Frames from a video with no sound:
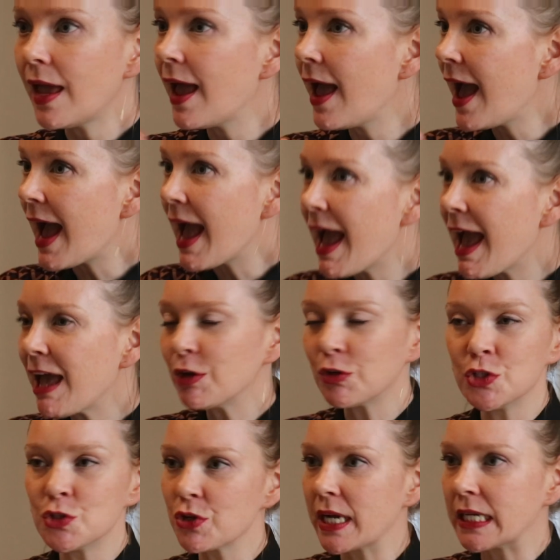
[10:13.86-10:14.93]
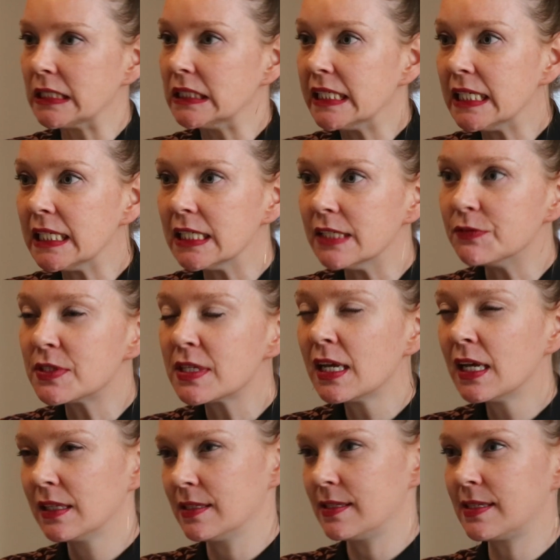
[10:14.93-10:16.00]
hay or dried leaves?
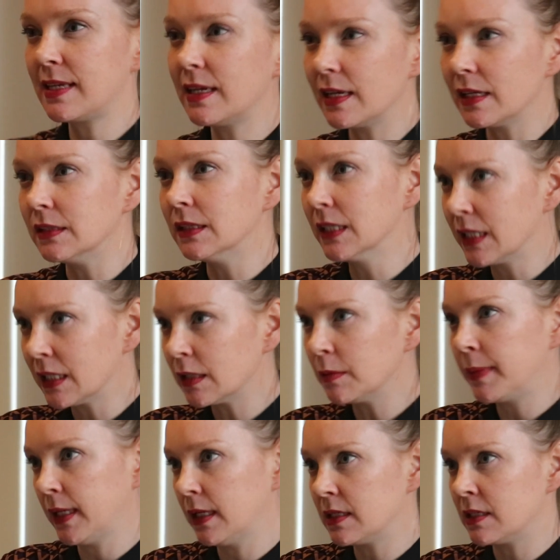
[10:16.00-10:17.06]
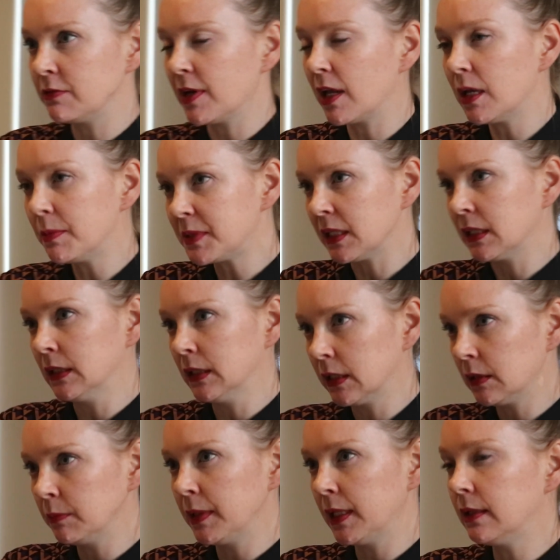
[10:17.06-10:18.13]
This is getting a little bit developed and a
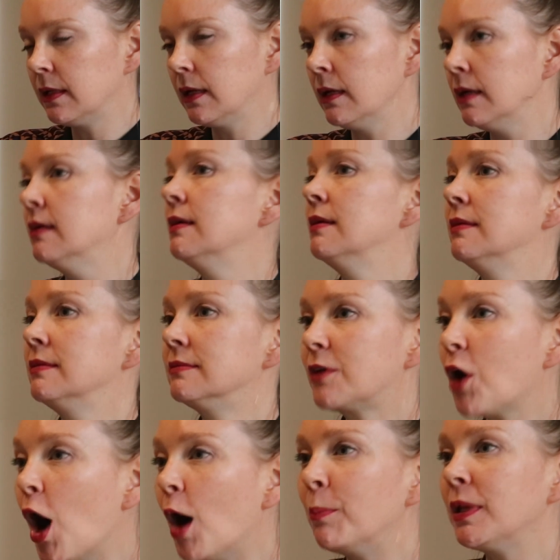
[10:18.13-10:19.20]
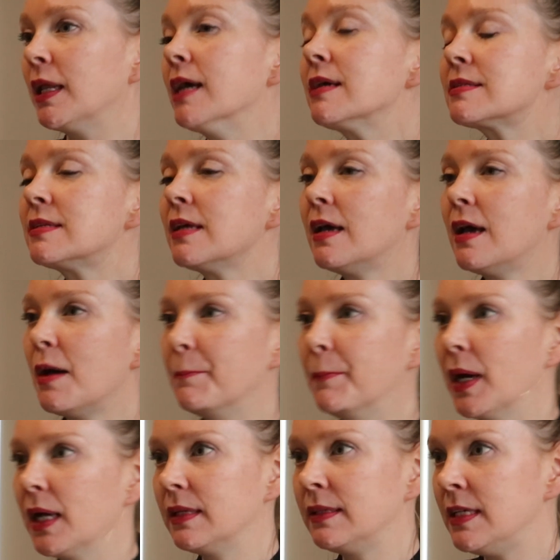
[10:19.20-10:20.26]
little bit complex,
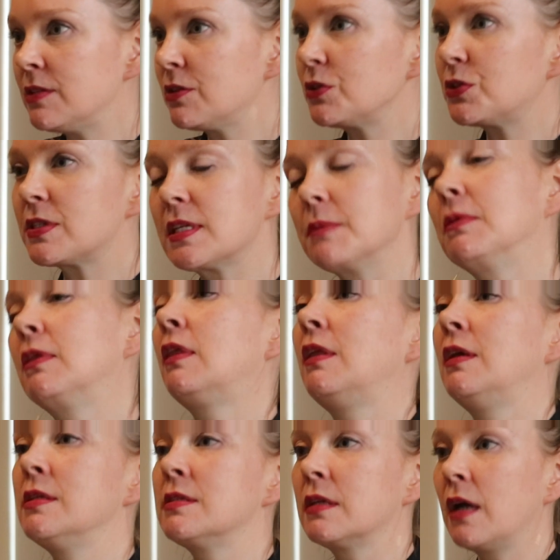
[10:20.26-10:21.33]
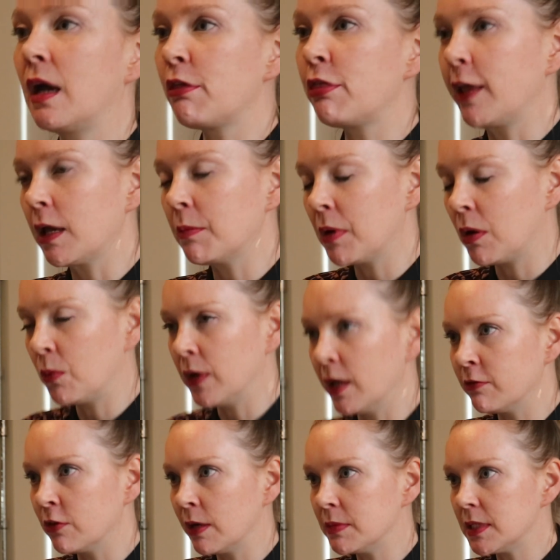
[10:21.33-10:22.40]
but these are just some of the things that I think about
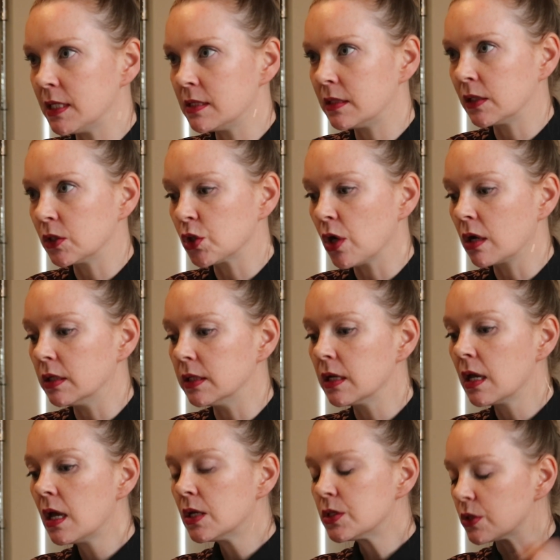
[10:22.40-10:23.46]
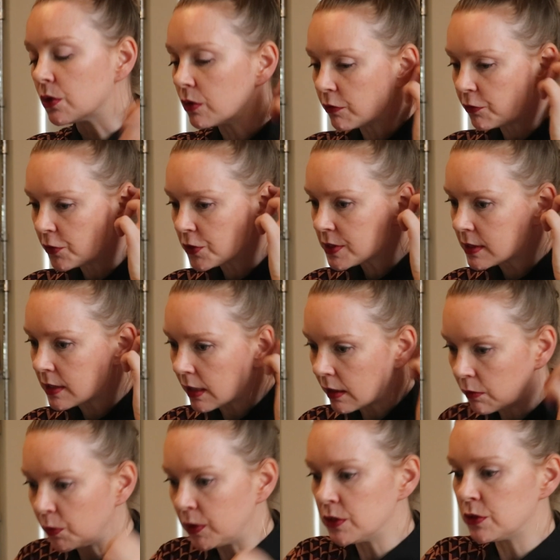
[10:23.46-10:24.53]
whenever I'm tasting chocolate. So the first thing we